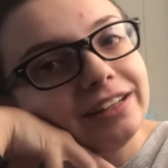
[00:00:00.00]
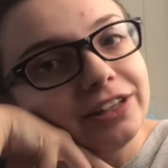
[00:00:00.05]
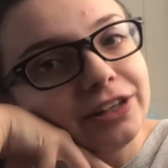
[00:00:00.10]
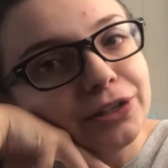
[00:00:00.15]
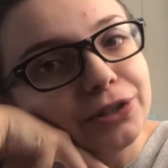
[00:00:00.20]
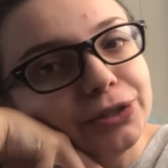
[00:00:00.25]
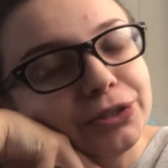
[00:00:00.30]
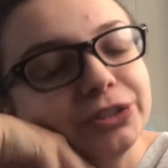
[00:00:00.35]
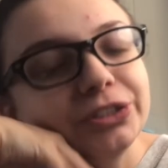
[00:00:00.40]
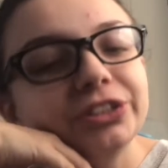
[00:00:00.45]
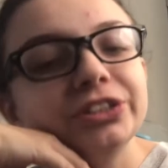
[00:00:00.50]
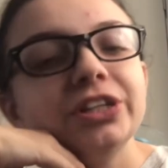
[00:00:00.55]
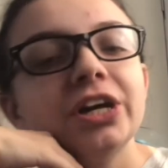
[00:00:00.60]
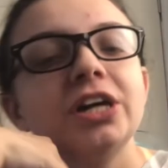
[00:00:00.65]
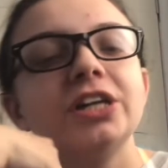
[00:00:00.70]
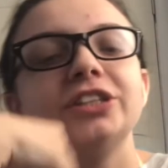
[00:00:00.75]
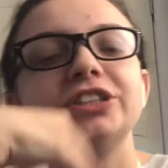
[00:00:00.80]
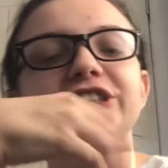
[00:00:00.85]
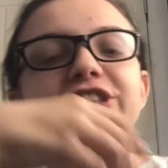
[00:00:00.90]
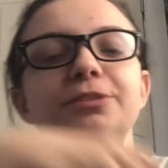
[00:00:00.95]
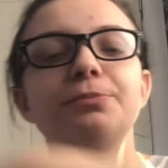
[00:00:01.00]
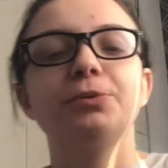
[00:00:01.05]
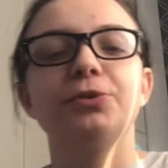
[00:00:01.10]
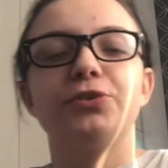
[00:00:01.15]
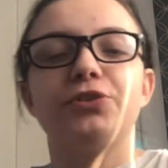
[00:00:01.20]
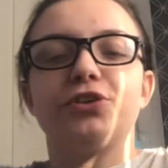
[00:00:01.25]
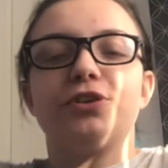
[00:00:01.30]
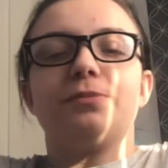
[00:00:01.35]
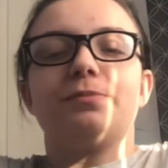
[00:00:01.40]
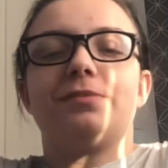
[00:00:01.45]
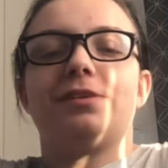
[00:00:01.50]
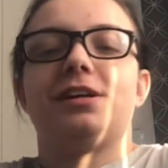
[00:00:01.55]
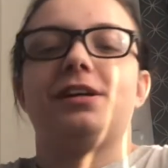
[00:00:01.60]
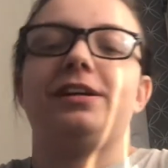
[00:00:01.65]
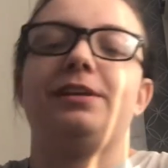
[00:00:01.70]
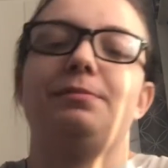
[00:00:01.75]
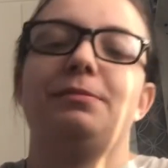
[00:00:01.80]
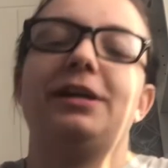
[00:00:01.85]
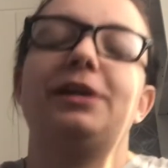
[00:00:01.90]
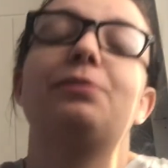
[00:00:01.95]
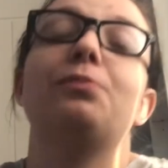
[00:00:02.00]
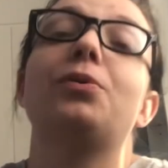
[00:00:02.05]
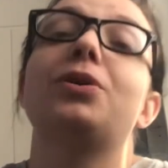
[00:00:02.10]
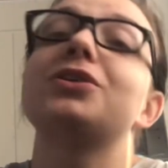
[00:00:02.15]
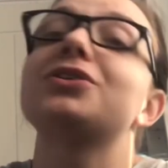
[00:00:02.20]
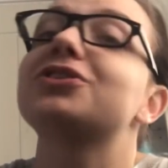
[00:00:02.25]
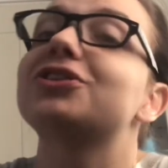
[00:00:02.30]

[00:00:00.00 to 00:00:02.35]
use, some of them I might want